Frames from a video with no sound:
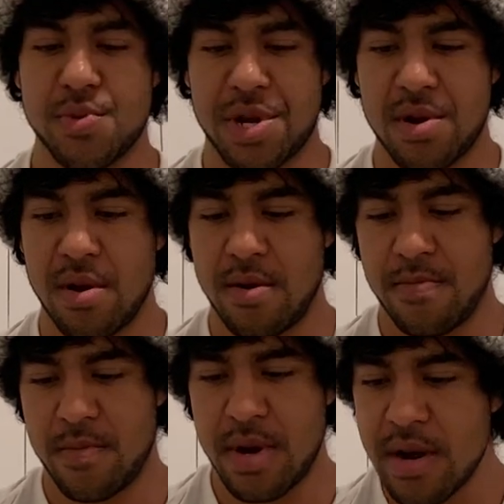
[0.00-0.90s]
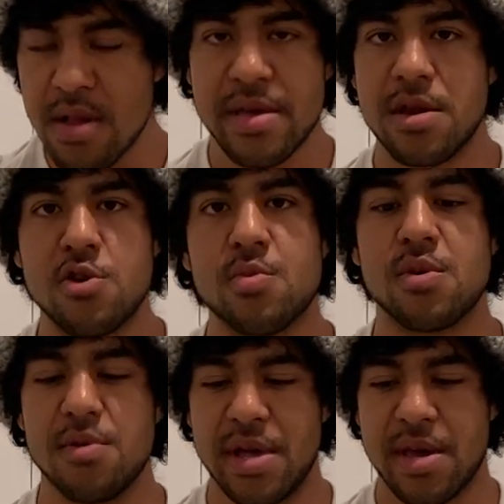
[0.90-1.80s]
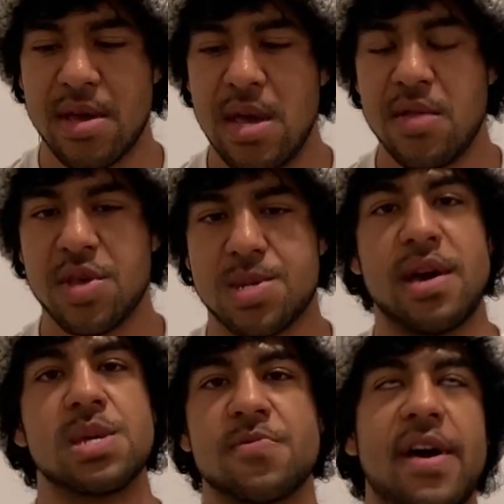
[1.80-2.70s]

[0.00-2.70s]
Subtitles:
which are nearly innumerable, like, the size of